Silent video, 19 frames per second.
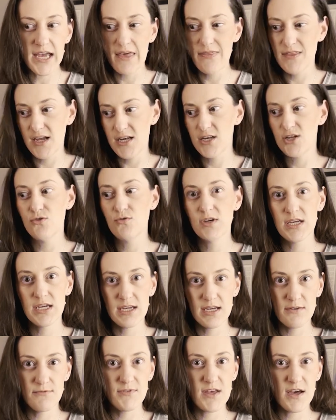and then you can
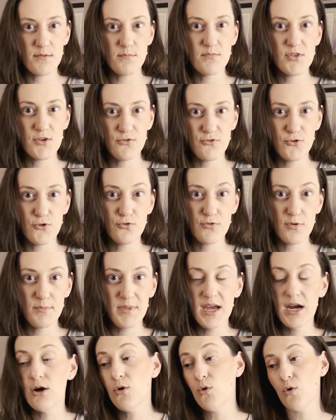get them the food from
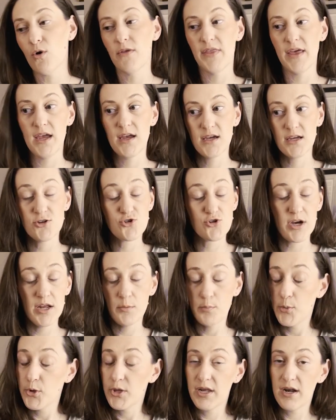there, or they can try to
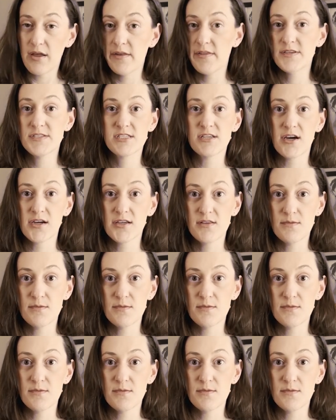pull it out of the sock